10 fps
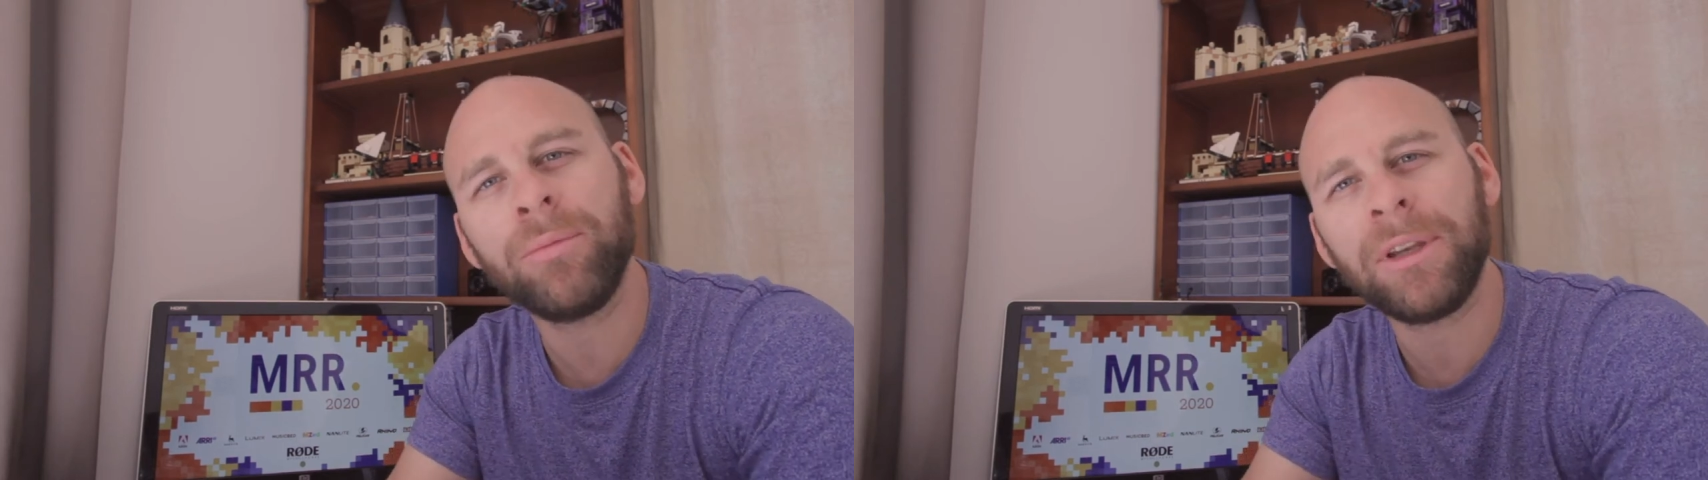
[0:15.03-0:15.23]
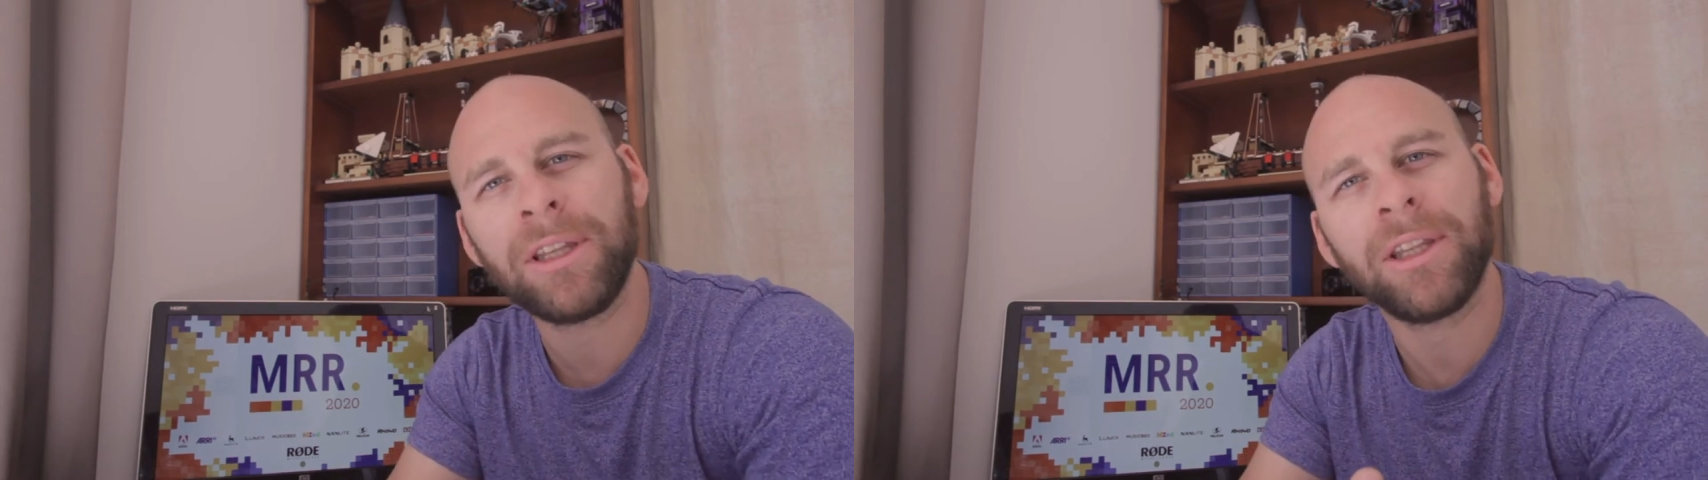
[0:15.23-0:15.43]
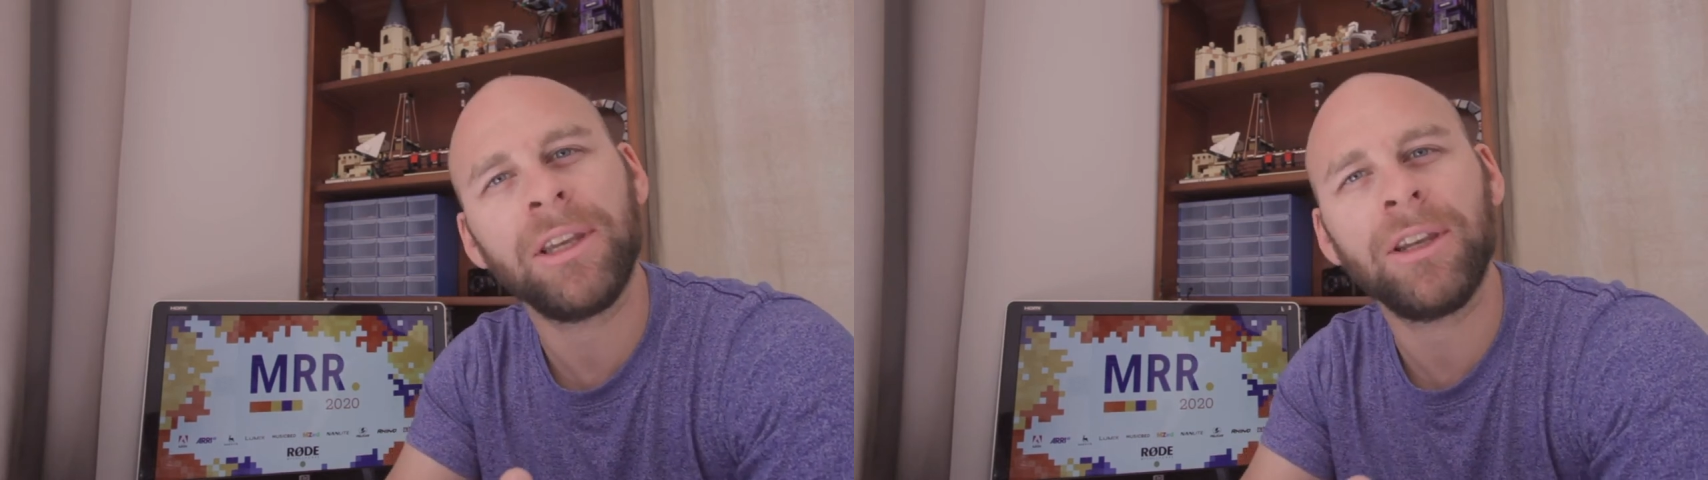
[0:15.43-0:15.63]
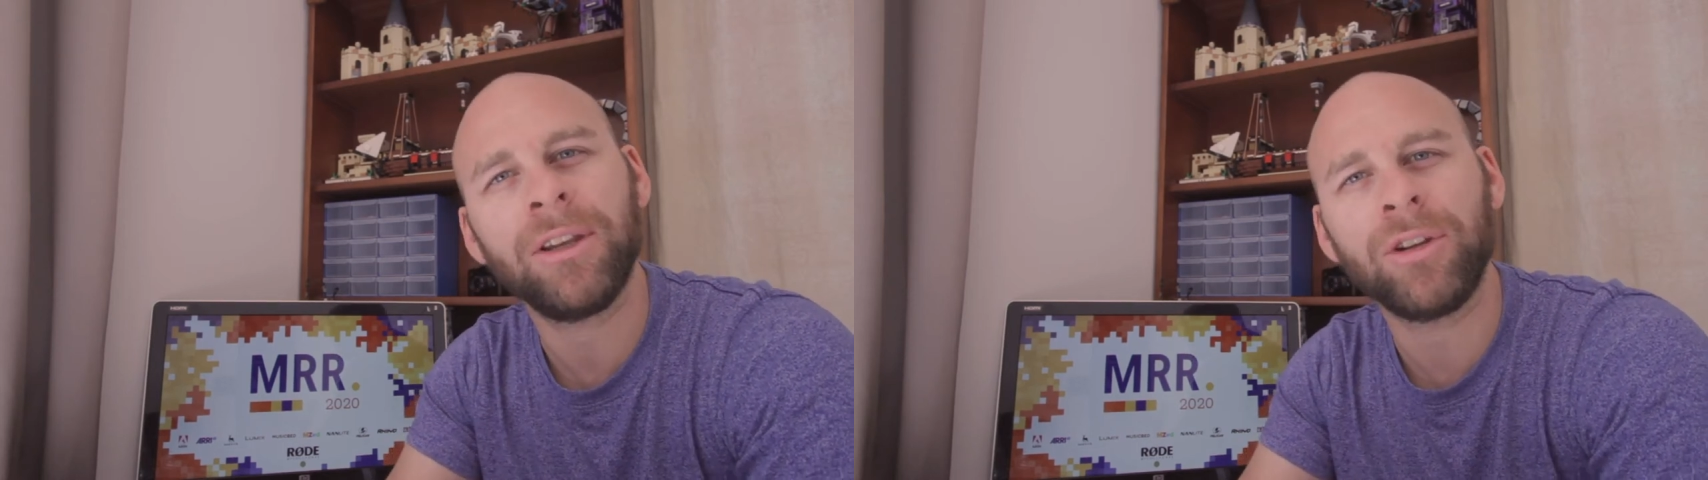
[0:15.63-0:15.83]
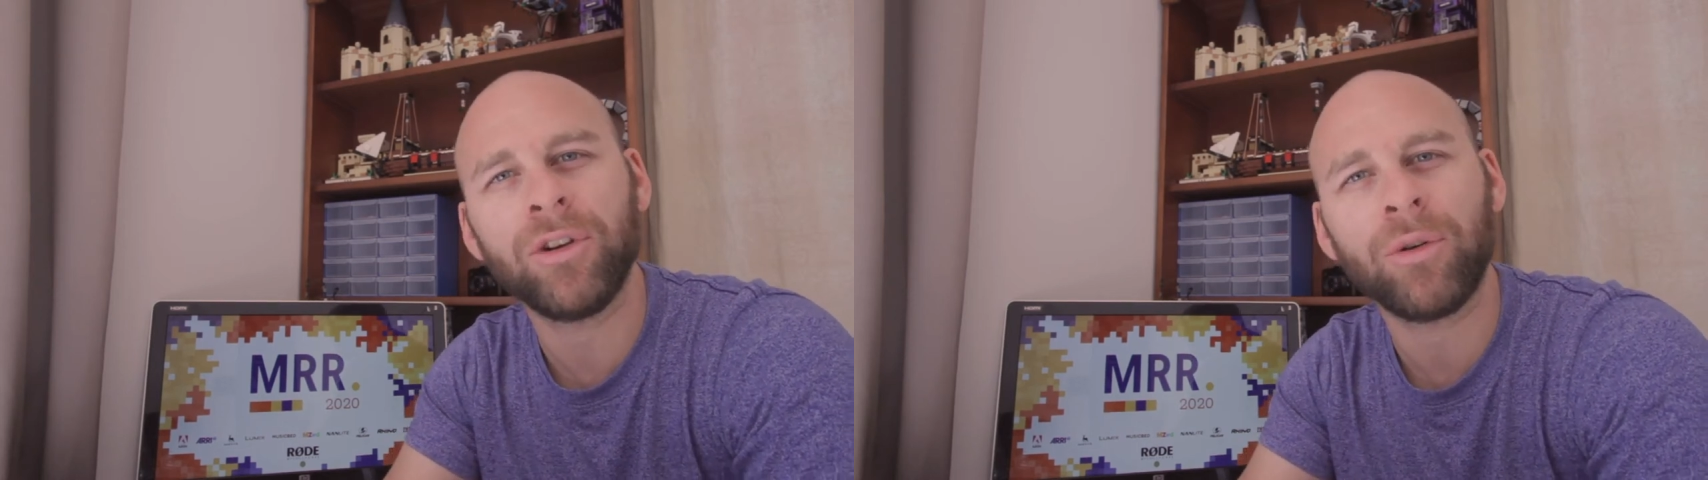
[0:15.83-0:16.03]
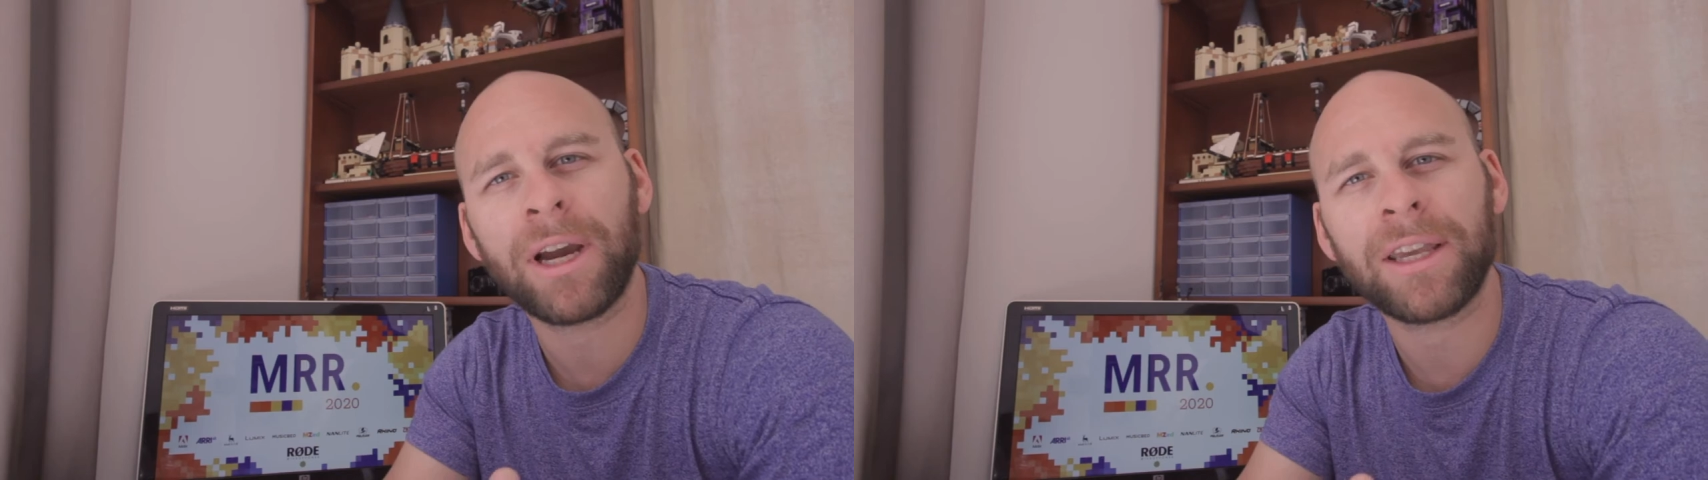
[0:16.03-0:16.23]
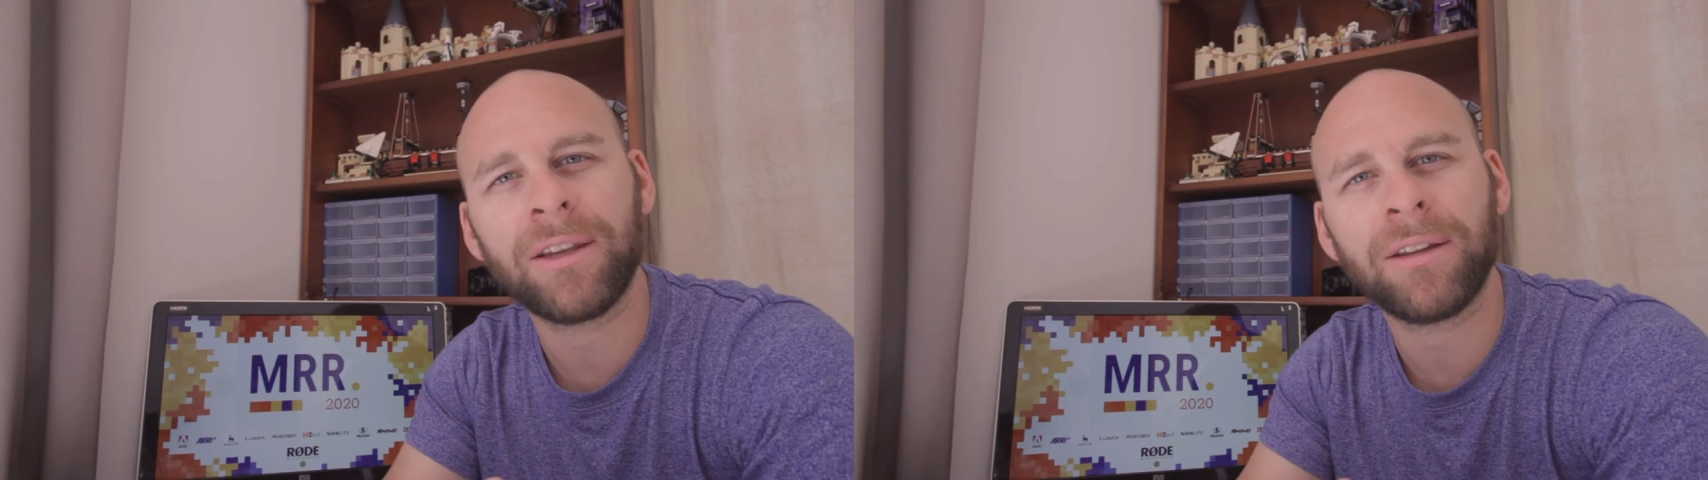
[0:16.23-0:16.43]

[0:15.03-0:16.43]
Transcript: me the Yaw